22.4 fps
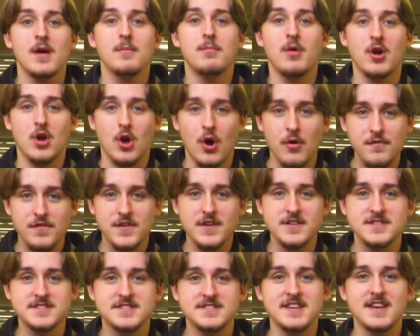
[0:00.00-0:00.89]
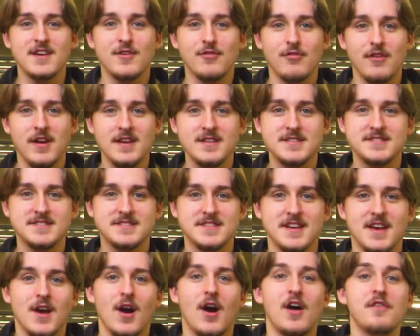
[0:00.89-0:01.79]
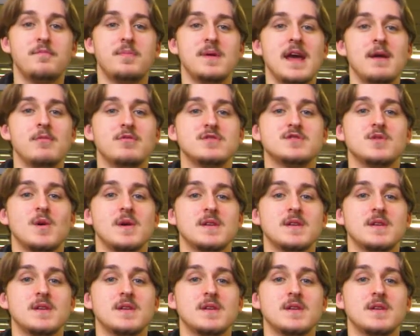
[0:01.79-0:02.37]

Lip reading: My confidence has increased, I've been able to